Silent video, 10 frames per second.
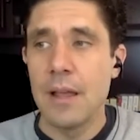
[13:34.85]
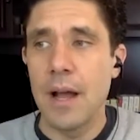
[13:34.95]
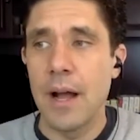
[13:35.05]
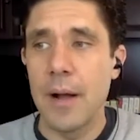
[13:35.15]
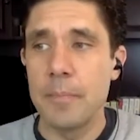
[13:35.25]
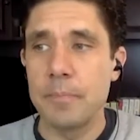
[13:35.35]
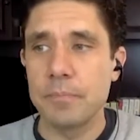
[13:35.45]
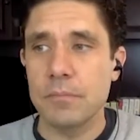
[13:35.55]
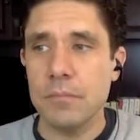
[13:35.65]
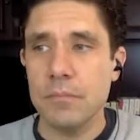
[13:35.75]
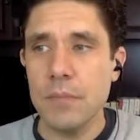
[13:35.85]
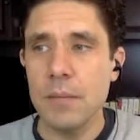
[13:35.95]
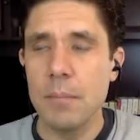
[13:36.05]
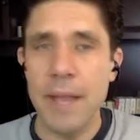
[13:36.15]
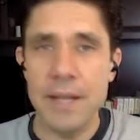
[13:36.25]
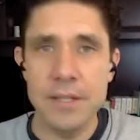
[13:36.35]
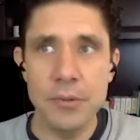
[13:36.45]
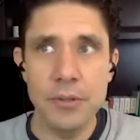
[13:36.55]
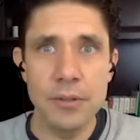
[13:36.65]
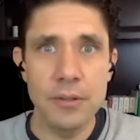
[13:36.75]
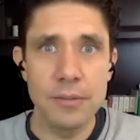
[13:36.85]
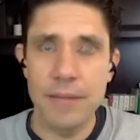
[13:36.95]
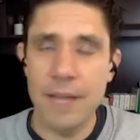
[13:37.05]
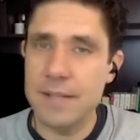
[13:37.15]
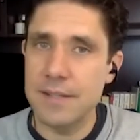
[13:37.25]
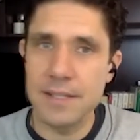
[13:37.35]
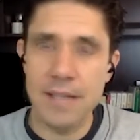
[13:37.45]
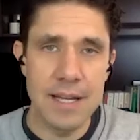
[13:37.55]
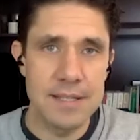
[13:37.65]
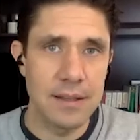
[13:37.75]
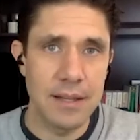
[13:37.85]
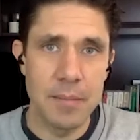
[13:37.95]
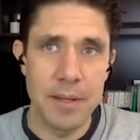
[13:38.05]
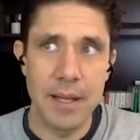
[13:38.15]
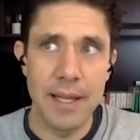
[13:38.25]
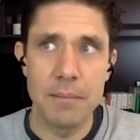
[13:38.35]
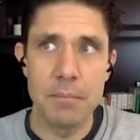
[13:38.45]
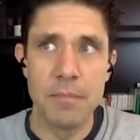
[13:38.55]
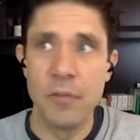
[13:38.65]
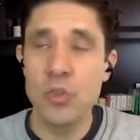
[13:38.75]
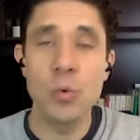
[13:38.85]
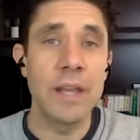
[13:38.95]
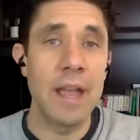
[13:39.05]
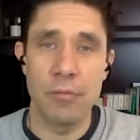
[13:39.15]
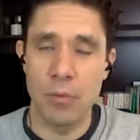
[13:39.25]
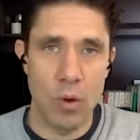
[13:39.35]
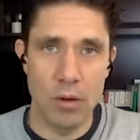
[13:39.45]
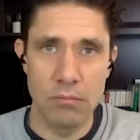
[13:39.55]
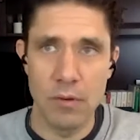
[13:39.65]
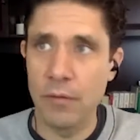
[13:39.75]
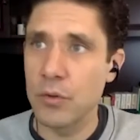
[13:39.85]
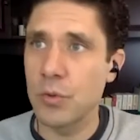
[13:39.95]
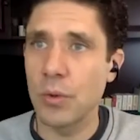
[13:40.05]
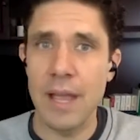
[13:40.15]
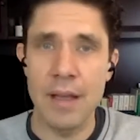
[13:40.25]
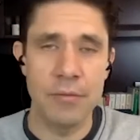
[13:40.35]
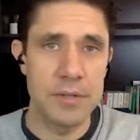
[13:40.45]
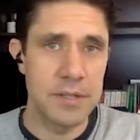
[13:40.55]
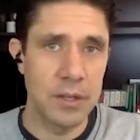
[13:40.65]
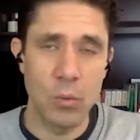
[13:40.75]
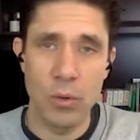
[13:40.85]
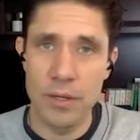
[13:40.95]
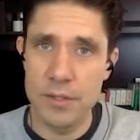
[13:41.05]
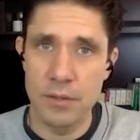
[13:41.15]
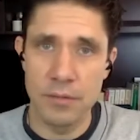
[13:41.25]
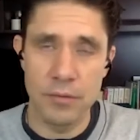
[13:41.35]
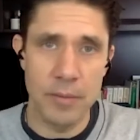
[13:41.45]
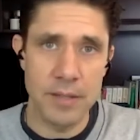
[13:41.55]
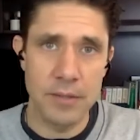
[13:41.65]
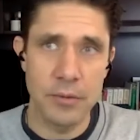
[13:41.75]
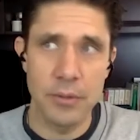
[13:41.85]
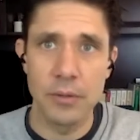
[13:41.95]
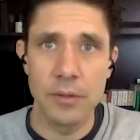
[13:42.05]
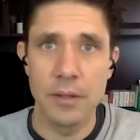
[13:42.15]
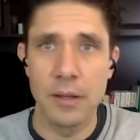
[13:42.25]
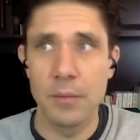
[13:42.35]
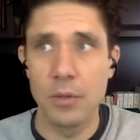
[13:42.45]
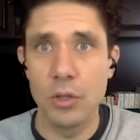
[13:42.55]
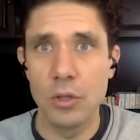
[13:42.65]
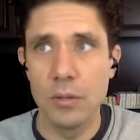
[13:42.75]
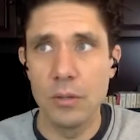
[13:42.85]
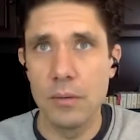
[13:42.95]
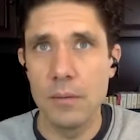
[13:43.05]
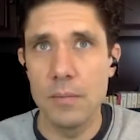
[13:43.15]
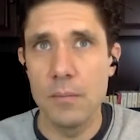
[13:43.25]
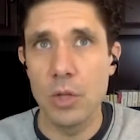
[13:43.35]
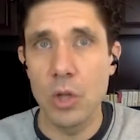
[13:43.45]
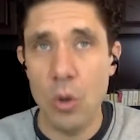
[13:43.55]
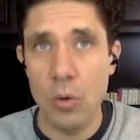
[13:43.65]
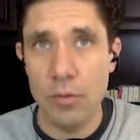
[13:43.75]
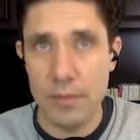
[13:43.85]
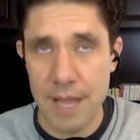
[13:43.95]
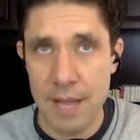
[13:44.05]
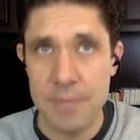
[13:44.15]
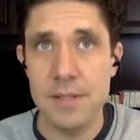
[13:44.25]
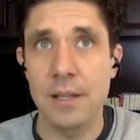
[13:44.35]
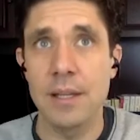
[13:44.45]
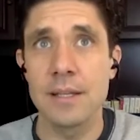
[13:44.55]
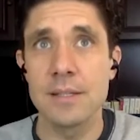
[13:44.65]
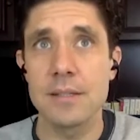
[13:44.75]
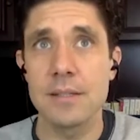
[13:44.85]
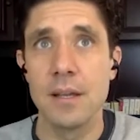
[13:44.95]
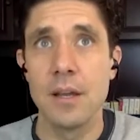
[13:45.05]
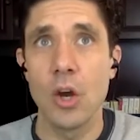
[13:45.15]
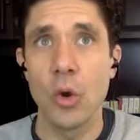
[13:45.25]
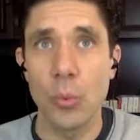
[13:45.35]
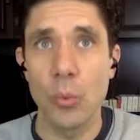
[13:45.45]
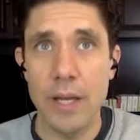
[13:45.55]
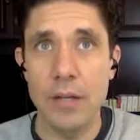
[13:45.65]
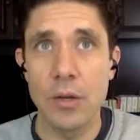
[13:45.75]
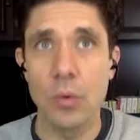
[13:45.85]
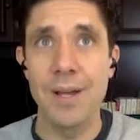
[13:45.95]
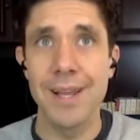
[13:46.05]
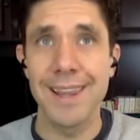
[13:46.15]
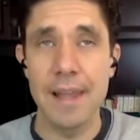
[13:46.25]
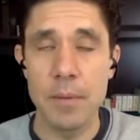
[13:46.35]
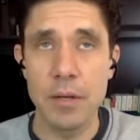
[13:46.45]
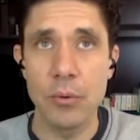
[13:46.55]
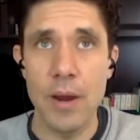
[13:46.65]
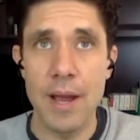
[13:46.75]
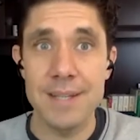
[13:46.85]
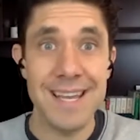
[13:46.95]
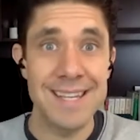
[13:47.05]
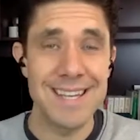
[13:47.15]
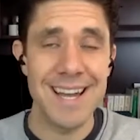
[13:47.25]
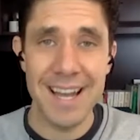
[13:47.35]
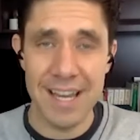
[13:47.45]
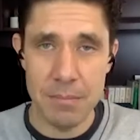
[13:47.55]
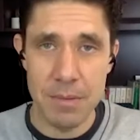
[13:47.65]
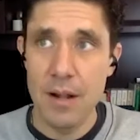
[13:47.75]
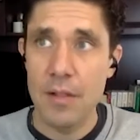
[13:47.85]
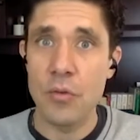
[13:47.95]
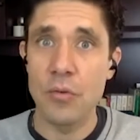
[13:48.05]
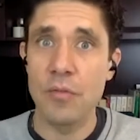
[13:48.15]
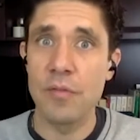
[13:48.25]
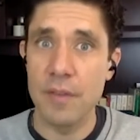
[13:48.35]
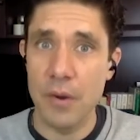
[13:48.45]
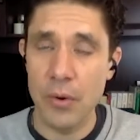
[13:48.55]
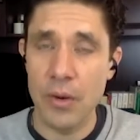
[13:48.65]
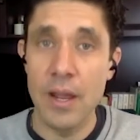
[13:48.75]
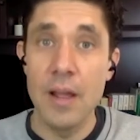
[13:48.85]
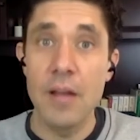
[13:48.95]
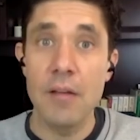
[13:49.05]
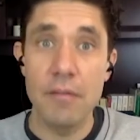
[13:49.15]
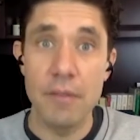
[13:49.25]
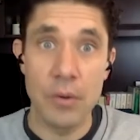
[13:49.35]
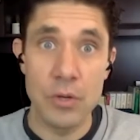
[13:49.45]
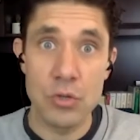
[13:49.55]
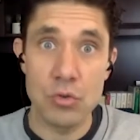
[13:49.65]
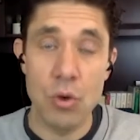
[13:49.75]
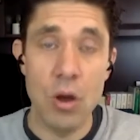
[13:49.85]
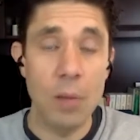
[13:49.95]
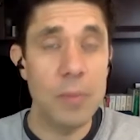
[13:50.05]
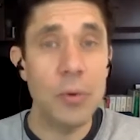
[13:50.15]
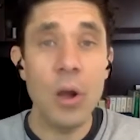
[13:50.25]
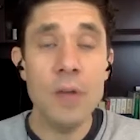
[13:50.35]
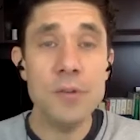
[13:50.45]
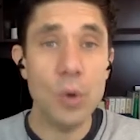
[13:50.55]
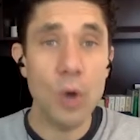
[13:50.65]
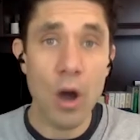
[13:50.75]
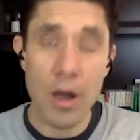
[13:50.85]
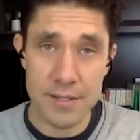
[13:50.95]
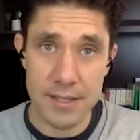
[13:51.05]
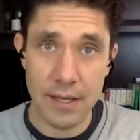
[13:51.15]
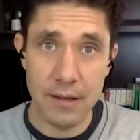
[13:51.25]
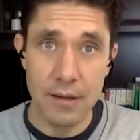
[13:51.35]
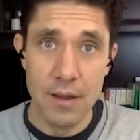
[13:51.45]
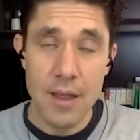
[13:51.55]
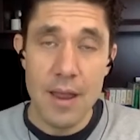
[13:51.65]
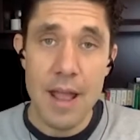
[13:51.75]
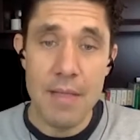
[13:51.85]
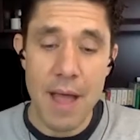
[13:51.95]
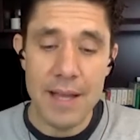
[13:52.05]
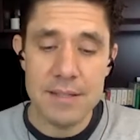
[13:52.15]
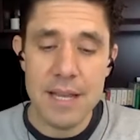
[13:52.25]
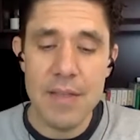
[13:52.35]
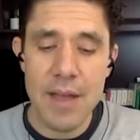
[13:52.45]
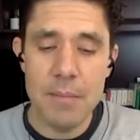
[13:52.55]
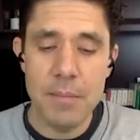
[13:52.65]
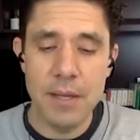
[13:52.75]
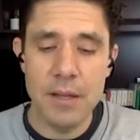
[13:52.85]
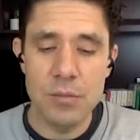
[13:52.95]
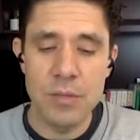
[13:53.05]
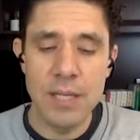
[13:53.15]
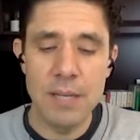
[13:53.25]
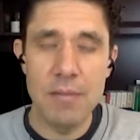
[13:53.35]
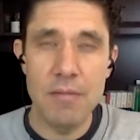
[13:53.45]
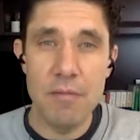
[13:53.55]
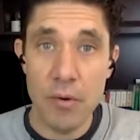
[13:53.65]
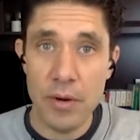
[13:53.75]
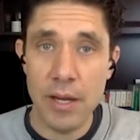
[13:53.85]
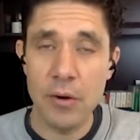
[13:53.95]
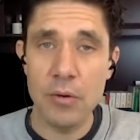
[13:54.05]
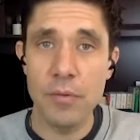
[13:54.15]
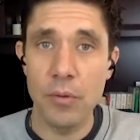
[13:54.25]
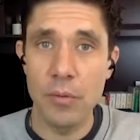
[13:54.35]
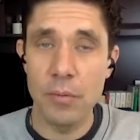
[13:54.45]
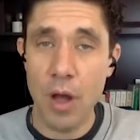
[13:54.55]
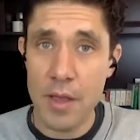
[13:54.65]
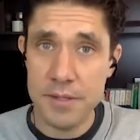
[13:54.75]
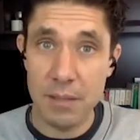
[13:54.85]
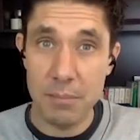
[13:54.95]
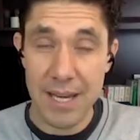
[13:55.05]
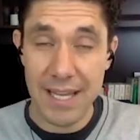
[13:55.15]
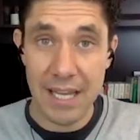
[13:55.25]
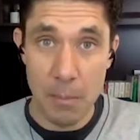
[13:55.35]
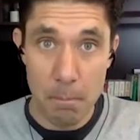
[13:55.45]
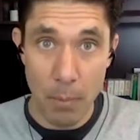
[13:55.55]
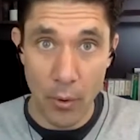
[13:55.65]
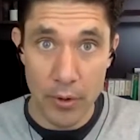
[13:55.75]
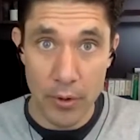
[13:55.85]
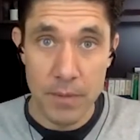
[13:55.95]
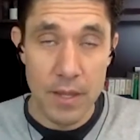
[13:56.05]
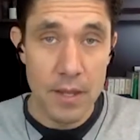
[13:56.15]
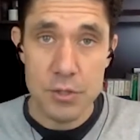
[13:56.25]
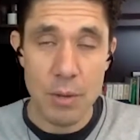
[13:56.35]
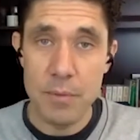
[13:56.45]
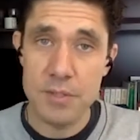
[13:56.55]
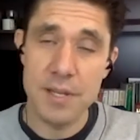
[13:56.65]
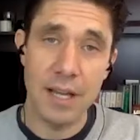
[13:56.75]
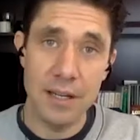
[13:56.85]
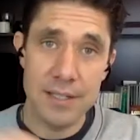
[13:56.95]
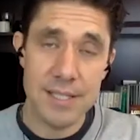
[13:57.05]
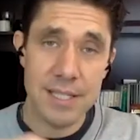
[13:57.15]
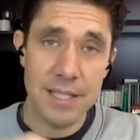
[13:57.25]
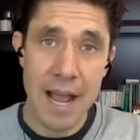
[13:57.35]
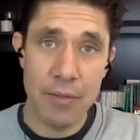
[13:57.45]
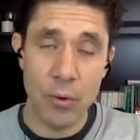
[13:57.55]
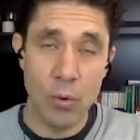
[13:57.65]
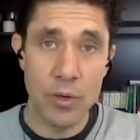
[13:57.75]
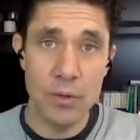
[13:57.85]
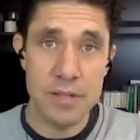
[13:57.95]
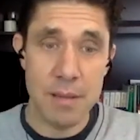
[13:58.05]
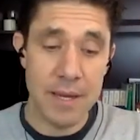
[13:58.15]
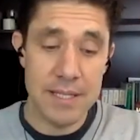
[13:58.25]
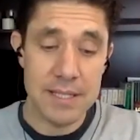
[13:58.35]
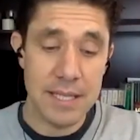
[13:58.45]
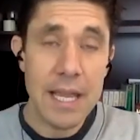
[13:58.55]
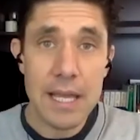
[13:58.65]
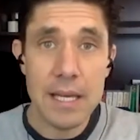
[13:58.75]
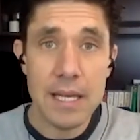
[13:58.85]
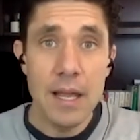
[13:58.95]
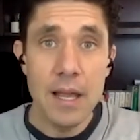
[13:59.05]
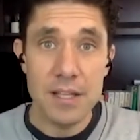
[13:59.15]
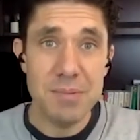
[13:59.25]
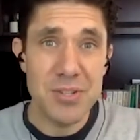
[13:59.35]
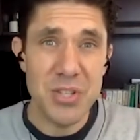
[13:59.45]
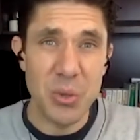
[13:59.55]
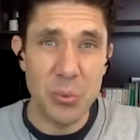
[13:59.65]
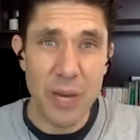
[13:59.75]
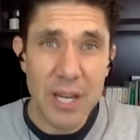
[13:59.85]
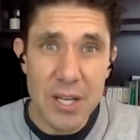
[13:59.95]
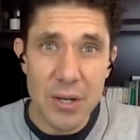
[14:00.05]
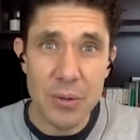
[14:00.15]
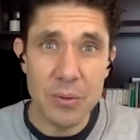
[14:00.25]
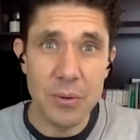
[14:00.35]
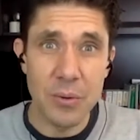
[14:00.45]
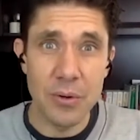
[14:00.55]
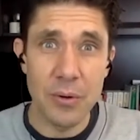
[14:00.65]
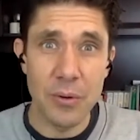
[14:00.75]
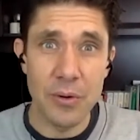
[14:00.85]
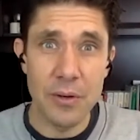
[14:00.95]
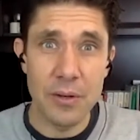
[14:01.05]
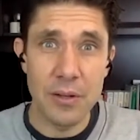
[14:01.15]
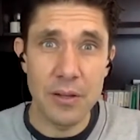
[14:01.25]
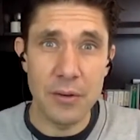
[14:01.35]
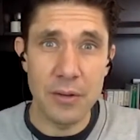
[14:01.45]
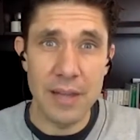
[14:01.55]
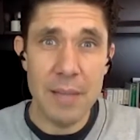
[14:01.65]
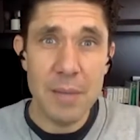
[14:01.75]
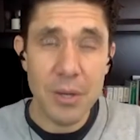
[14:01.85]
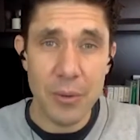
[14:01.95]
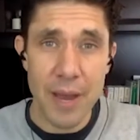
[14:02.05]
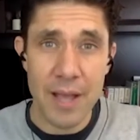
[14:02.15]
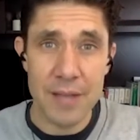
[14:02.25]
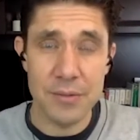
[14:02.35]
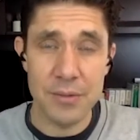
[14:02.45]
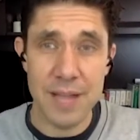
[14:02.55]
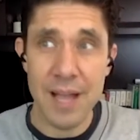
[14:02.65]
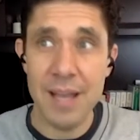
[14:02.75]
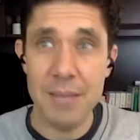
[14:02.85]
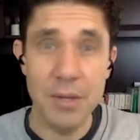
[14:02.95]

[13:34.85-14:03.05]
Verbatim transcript: Um, bacterial, that's the sky's the limit. Like virtually everyone, virtually every single one is good for bacterial. Um, clove tops the list, oregano, lemongrass, and thyme. They're very, very strong, but they're also caustic. And I say that because we need to be very careful. Caustic meaning it can burn. So I'm just not going to slather oils on my skin, especially oregano or, or, or lemongrass or thyme.